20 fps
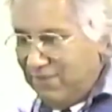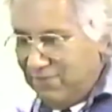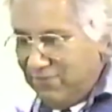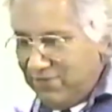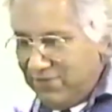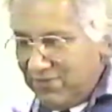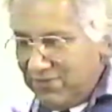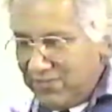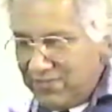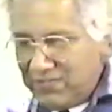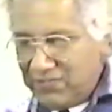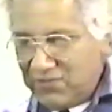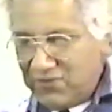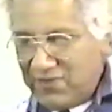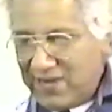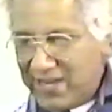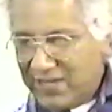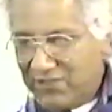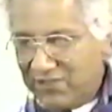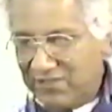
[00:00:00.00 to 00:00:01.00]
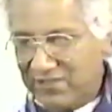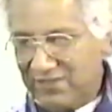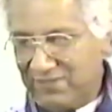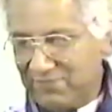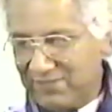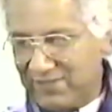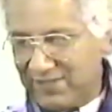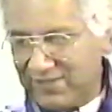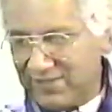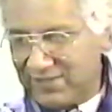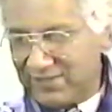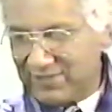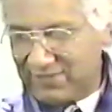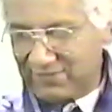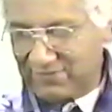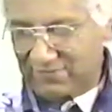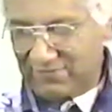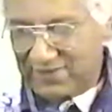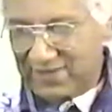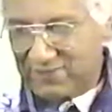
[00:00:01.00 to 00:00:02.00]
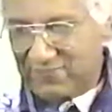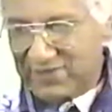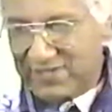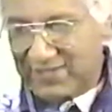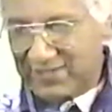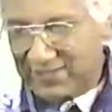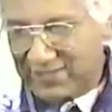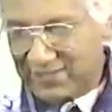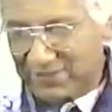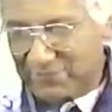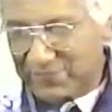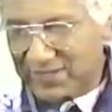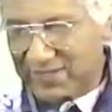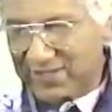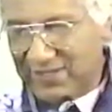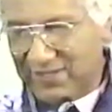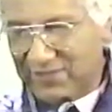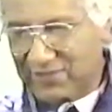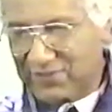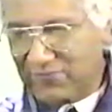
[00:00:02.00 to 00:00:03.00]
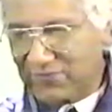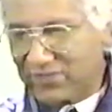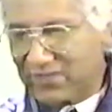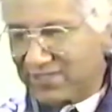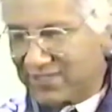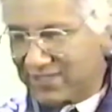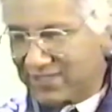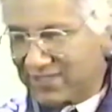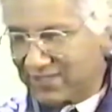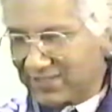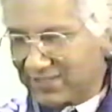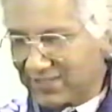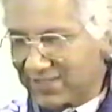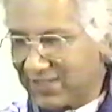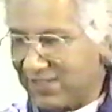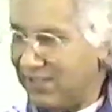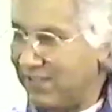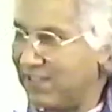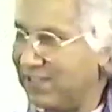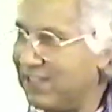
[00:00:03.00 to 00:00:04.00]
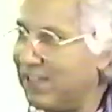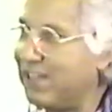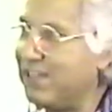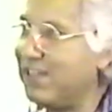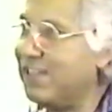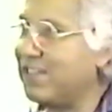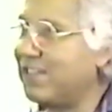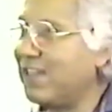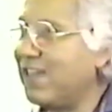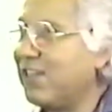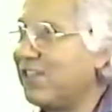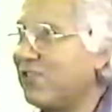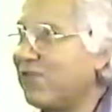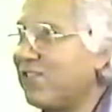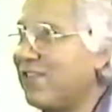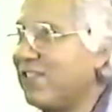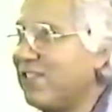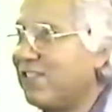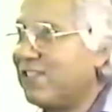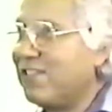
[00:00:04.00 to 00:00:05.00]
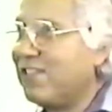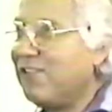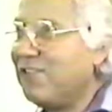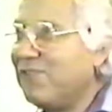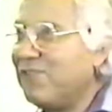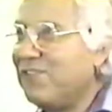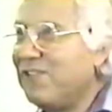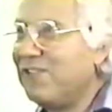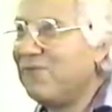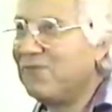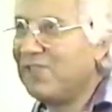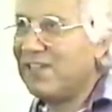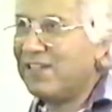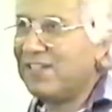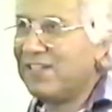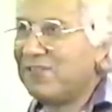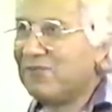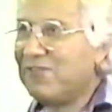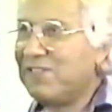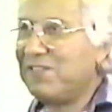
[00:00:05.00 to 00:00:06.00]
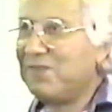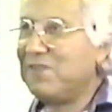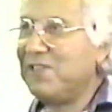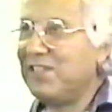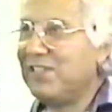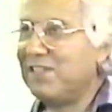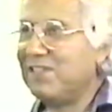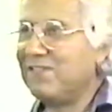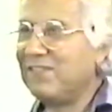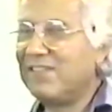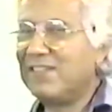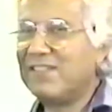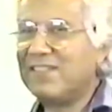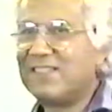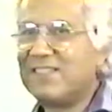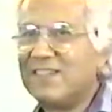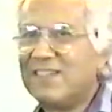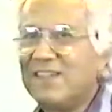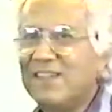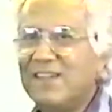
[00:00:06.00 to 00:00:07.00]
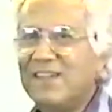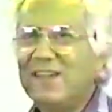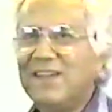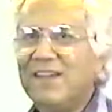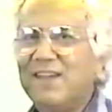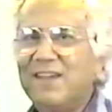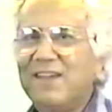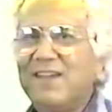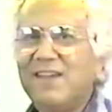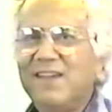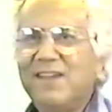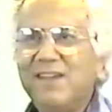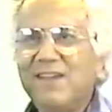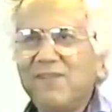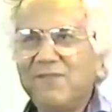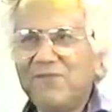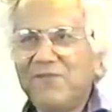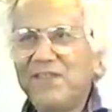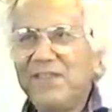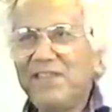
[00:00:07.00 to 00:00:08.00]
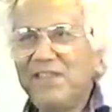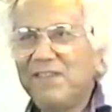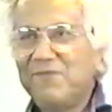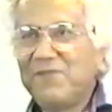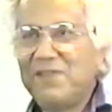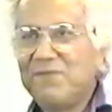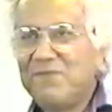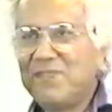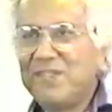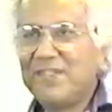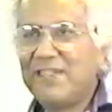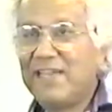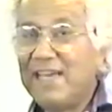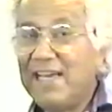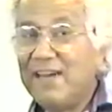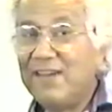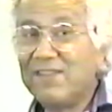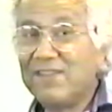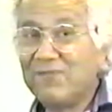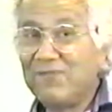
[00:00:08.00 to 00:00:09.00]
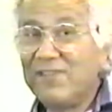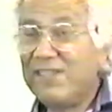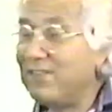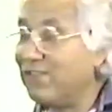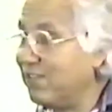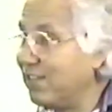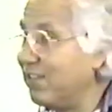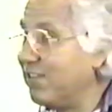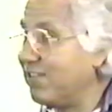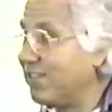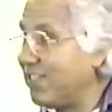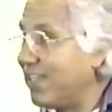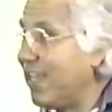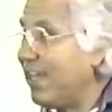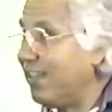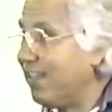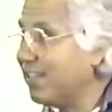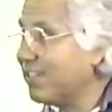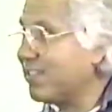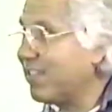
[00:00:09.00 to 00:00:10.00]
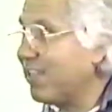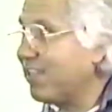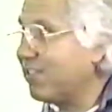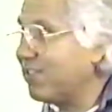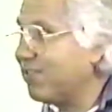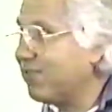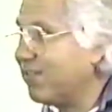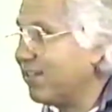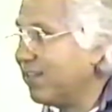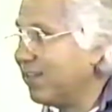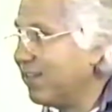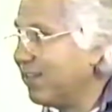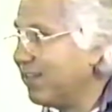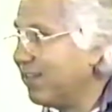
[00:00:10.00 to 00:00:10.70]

Well, you know, that's a tragedy because what I read on this page, if Jesus needed to study the sanctuary to see who he was, what his mission was, we have been missing out if we don't understand the sanctuary.